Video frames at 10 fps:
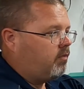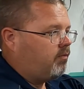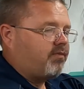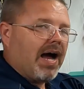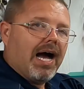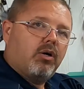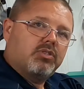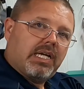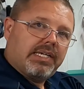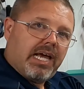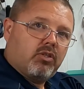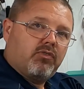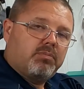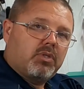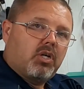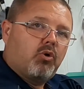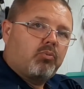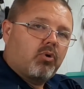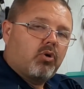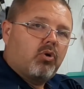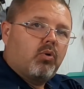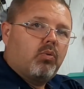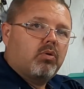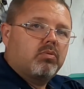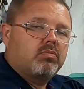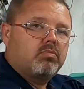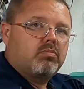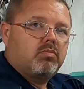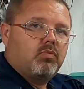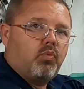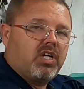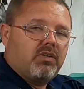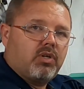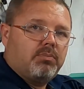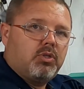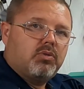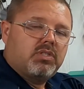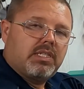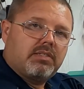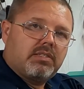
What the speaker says: files that I download from the GoPro or whatever I'm using at the